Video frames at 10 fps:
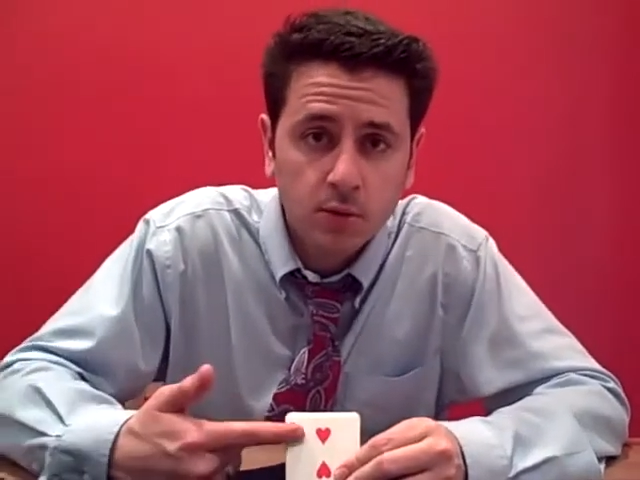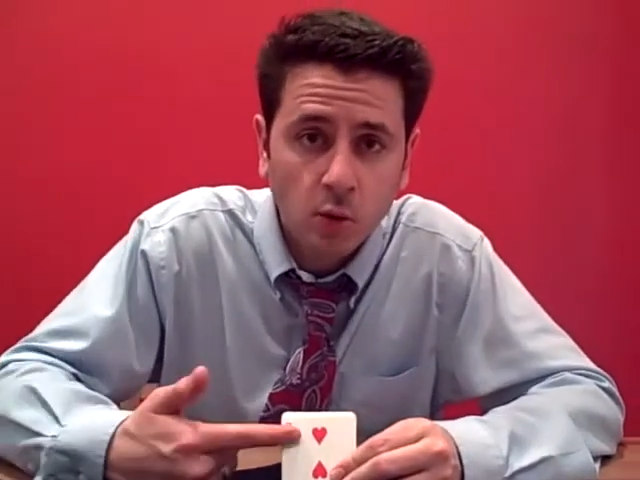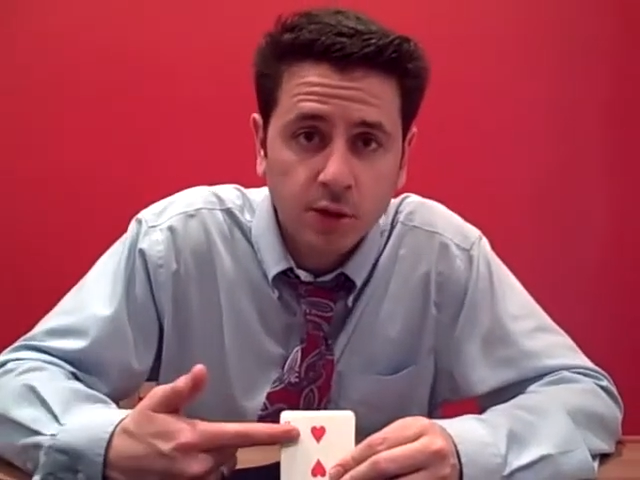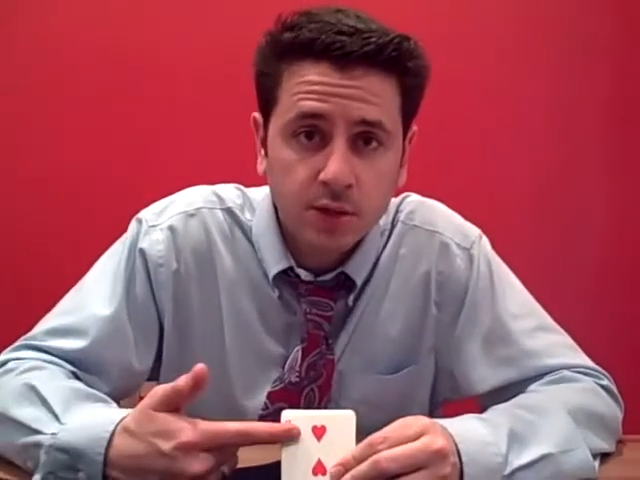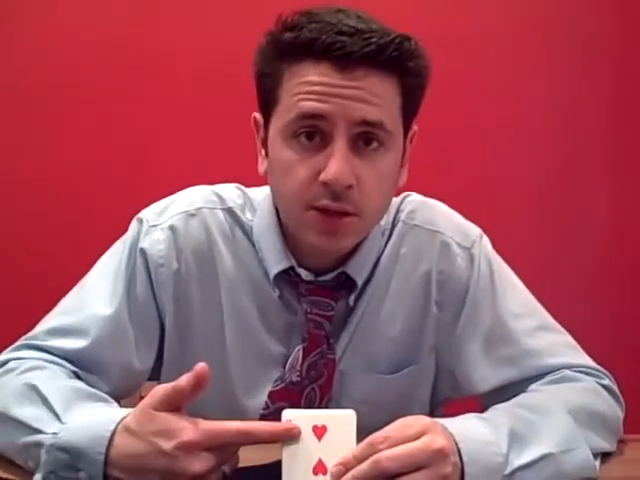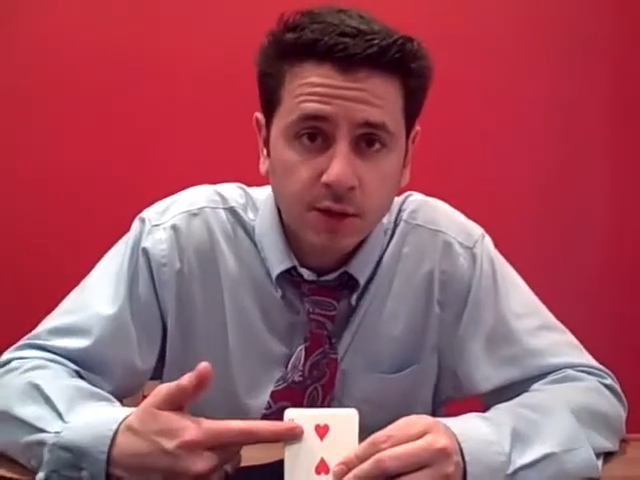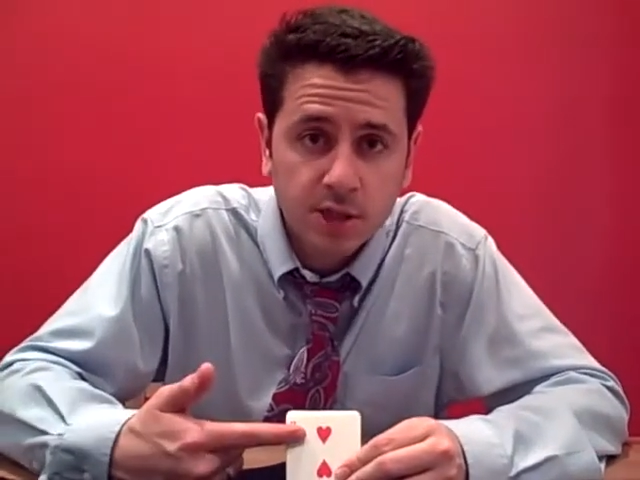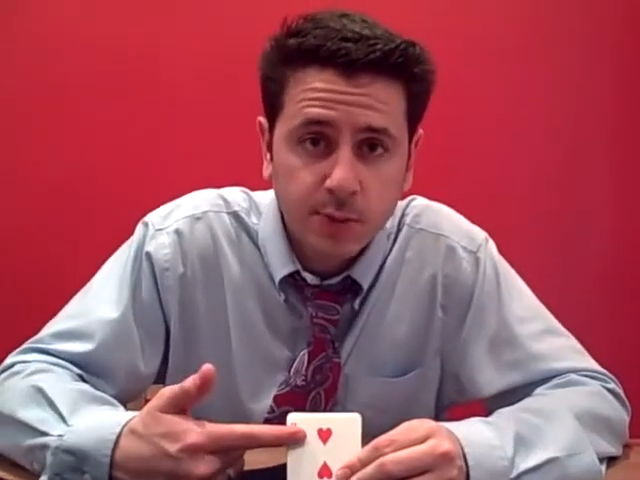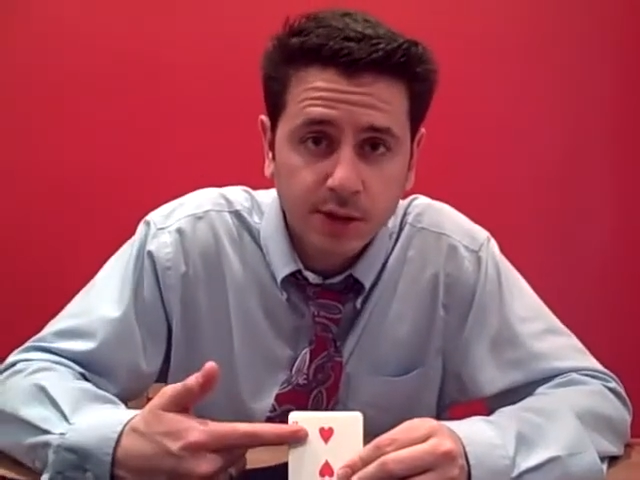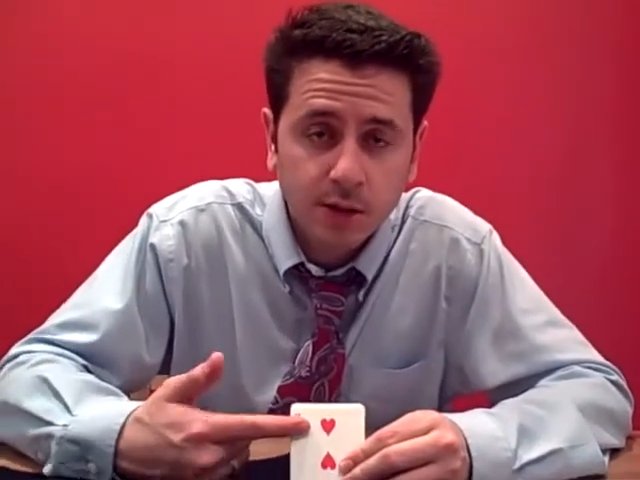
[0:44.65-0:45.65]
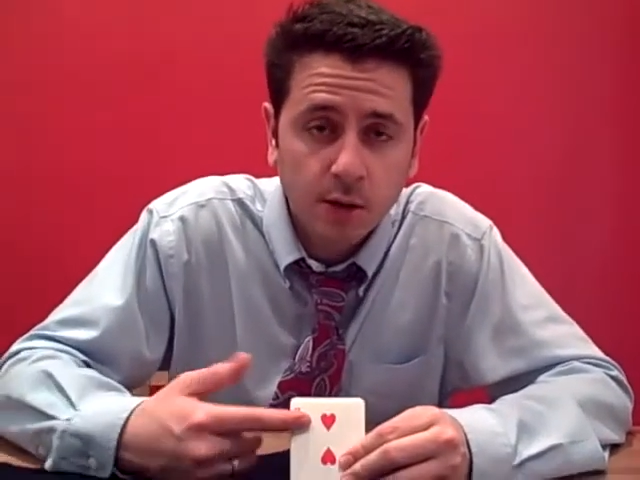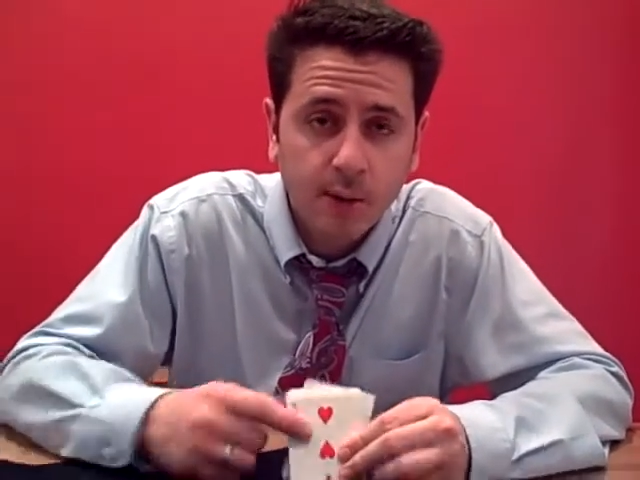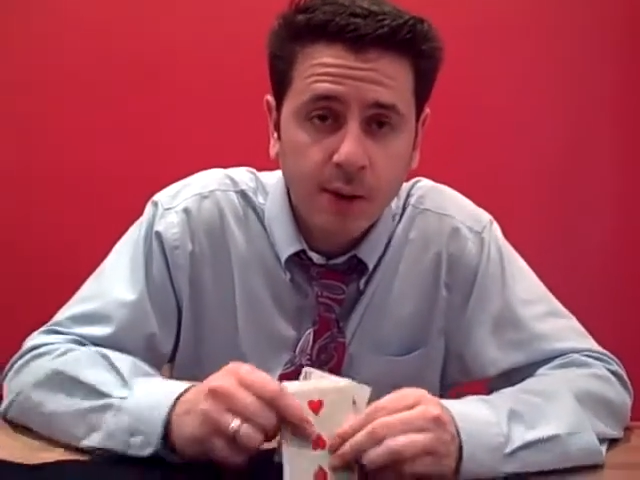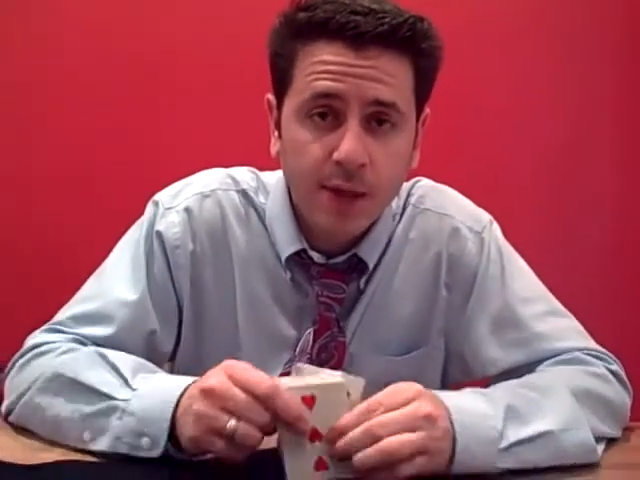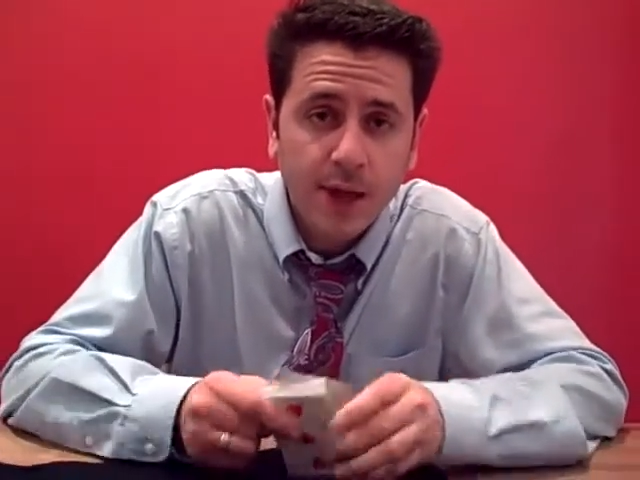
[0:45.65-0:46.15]
nor do you tell the spectator
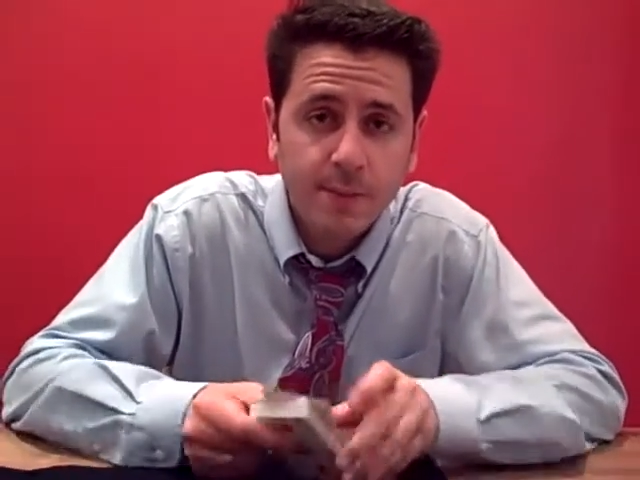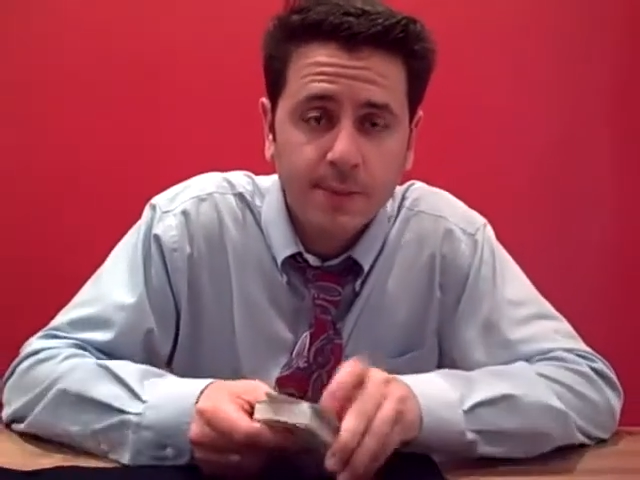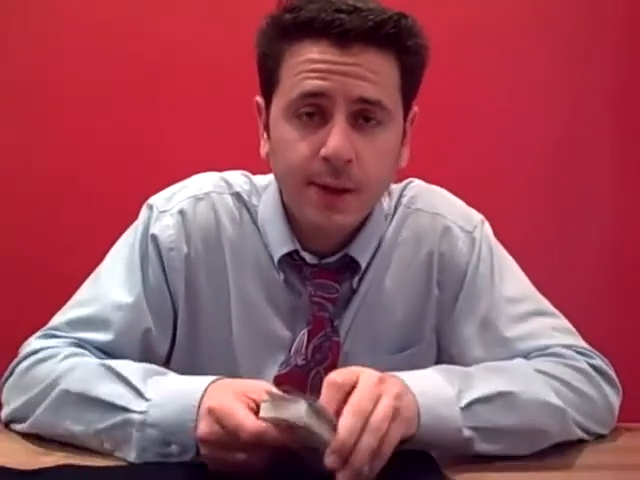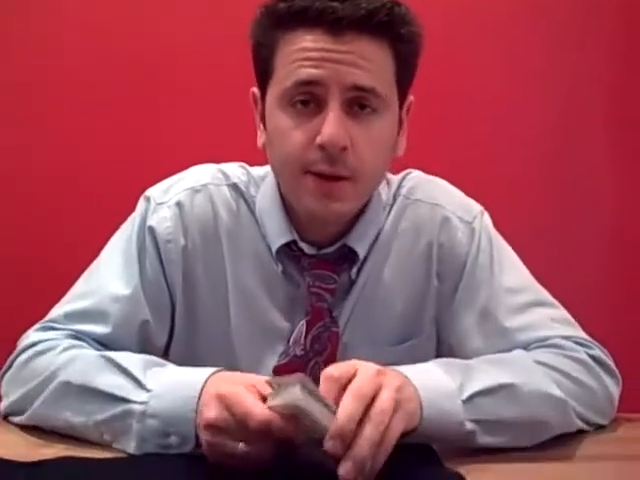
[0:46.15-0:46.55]
about that.